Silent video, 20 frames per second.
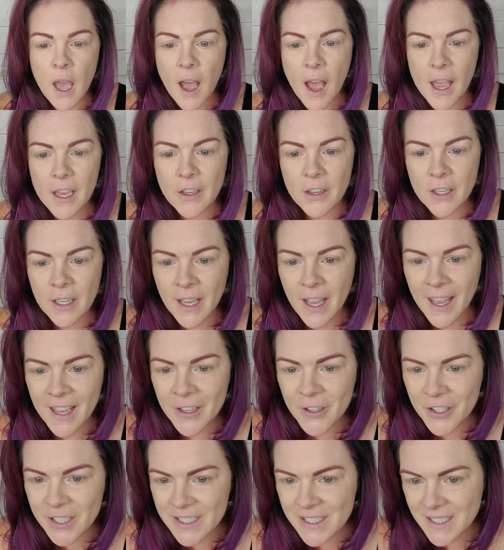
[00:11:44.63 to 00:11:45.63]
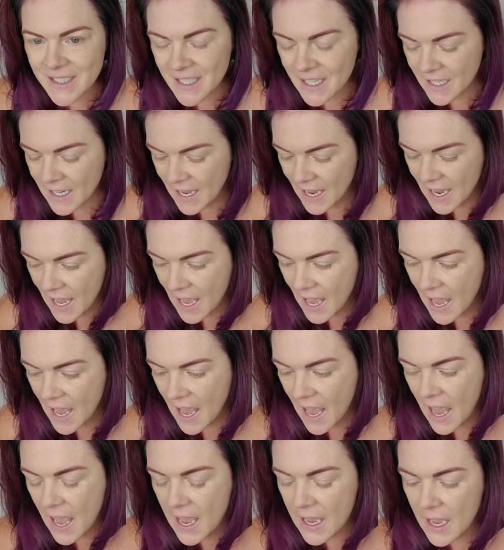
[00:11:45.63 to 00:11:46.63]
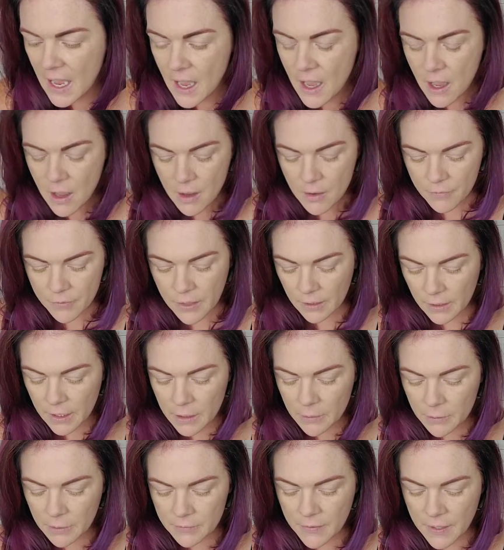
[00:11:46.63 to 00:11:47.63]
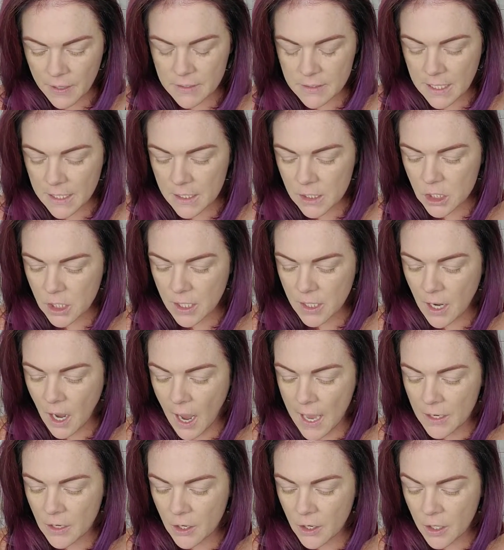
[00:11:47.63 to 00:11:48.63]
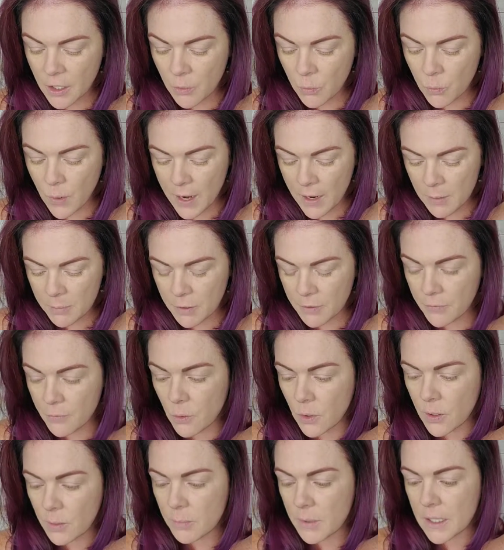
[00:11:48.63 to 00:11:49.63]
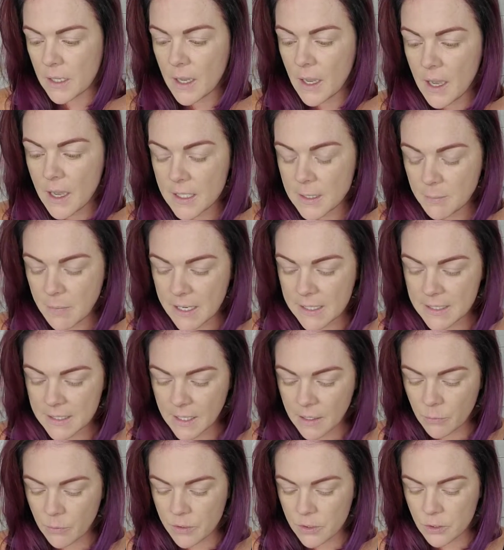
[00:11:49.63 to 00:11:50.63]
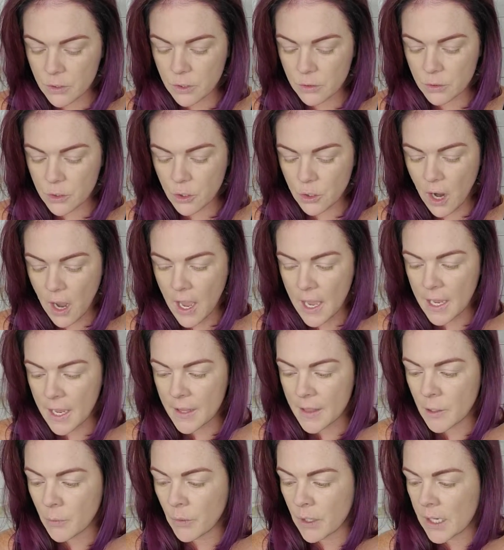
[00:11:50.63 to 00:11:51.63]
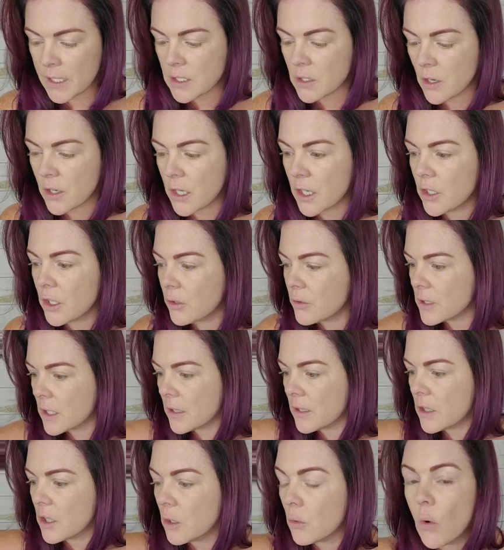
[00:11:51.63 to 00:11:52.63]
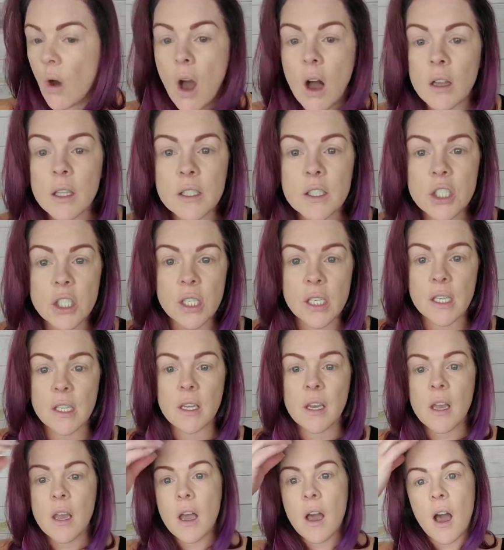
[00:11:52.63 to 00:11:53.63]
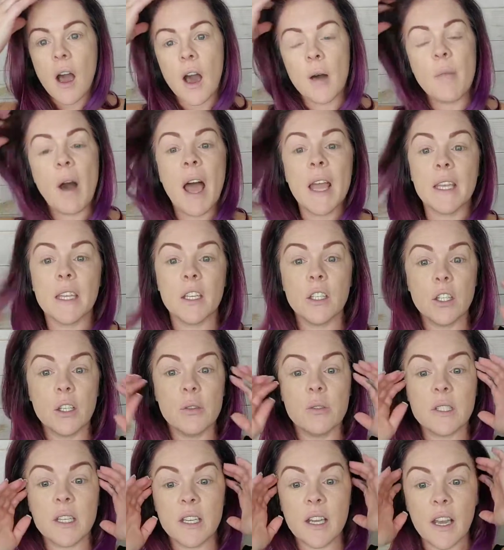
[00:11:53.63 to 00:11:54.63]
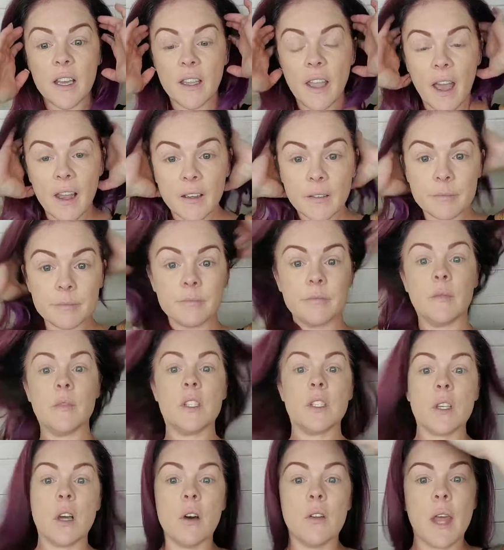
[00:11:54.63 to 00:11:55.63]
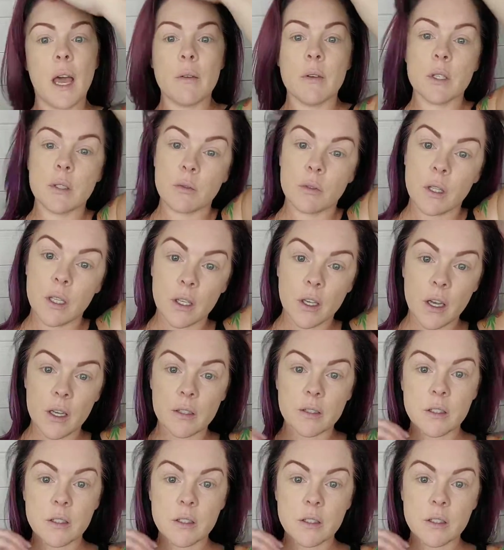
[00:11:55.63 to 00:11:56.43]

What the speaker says: I couldn't, hey Kristen, hey. The liquid foundation I couldn't wear before because my skin was too dry. And then when I started using the Uology, I could use it again. So that was really good.